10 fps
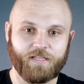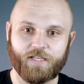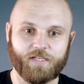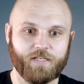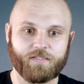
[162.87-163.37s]

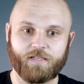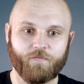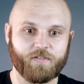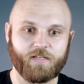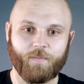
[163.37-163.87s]
You just
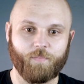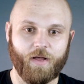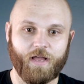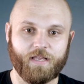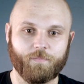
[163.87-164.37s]
never stop
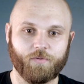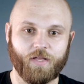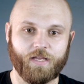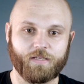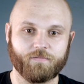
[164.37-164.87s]
buying and
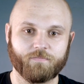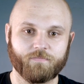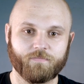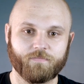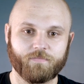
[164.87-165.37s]
playing.
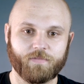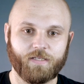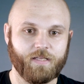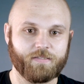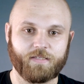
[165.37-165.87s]

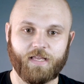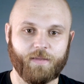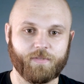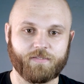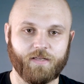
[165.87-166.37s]
It's a
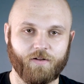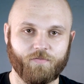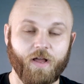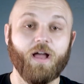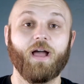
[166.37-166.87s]
game itself.